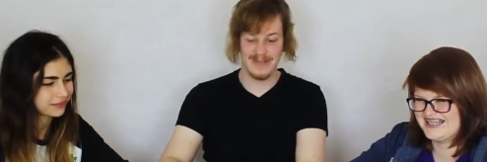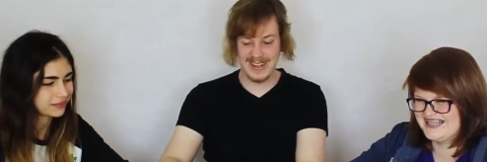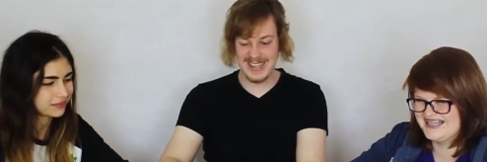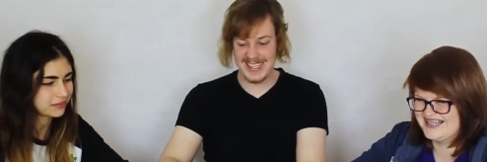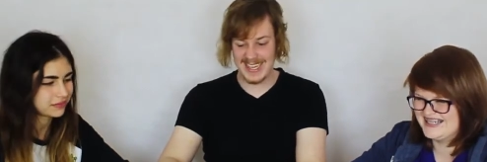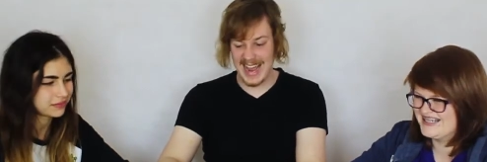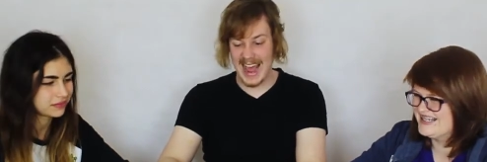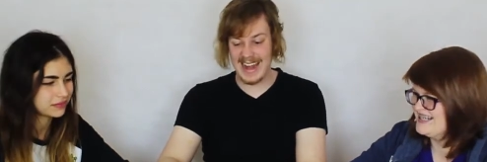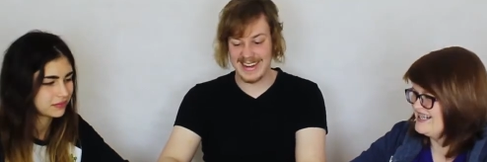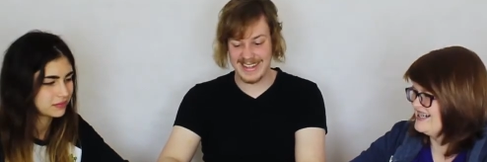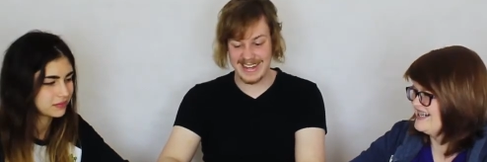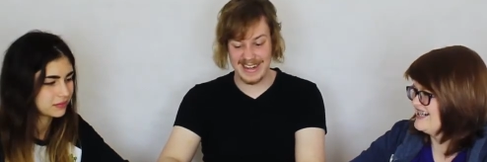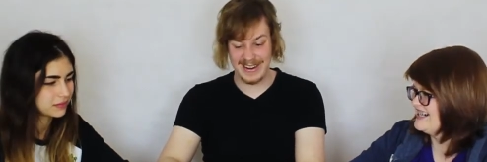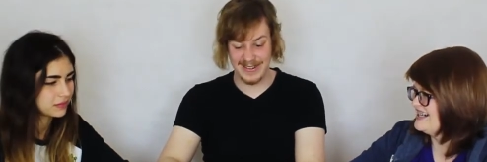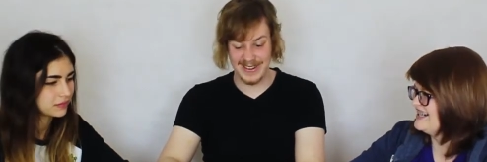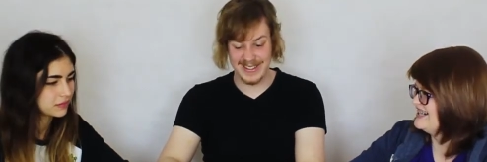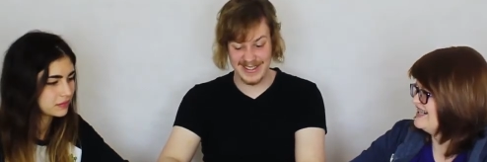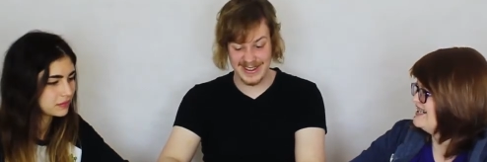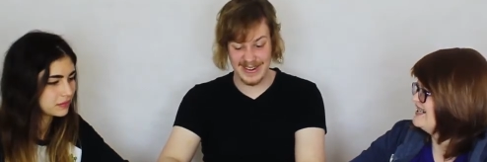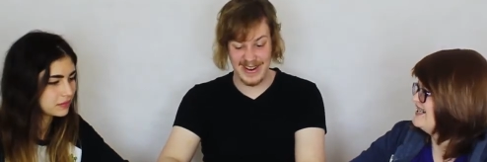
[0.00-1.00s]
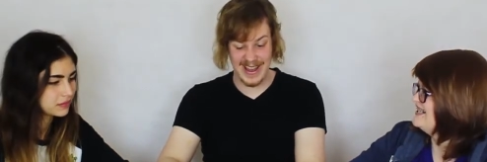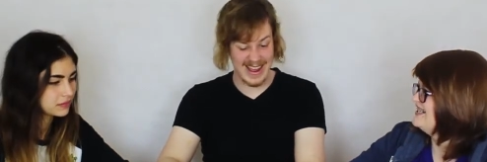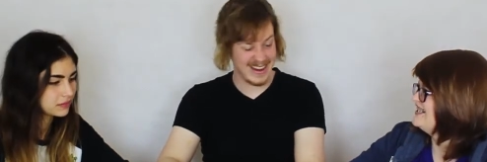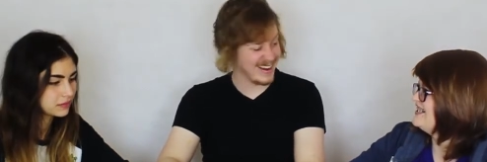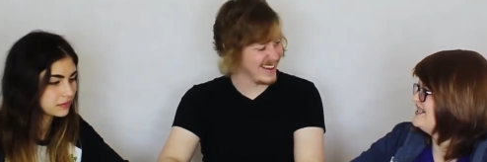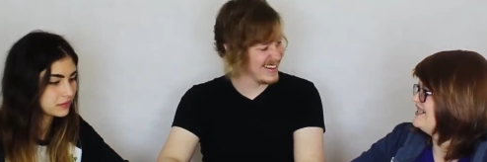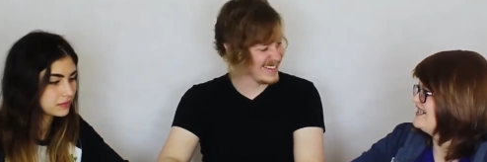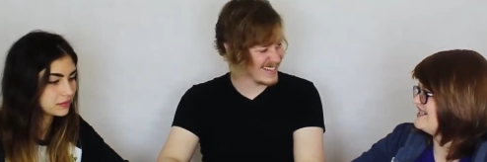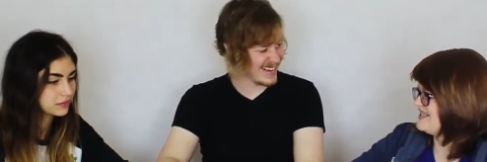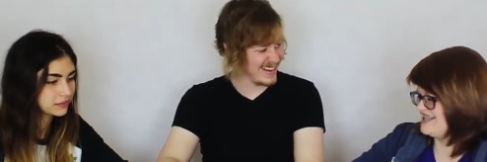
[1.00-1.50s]
Speaker 1: Which actually was quite a
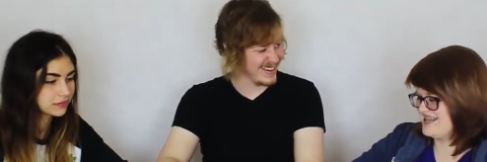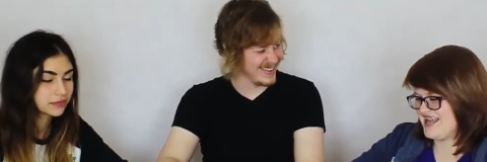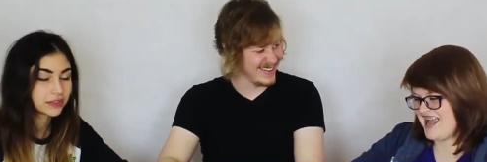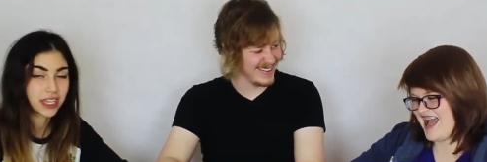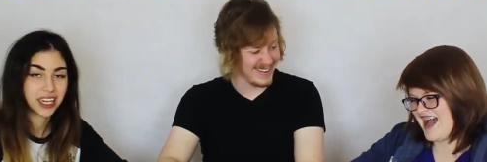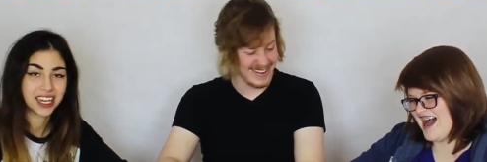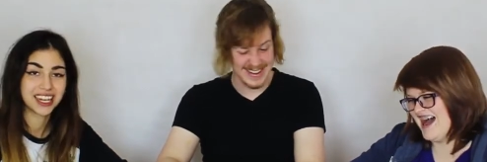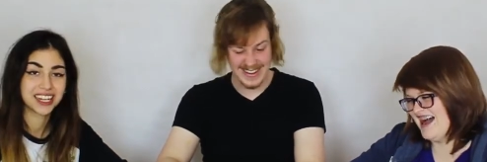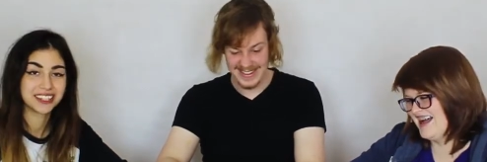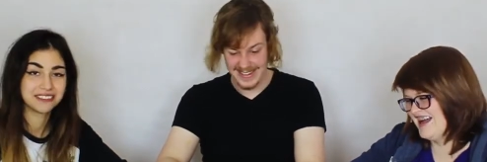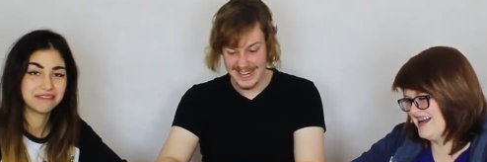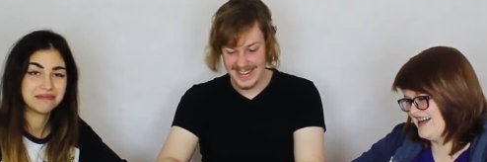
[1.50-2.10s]
nice little. Yeah.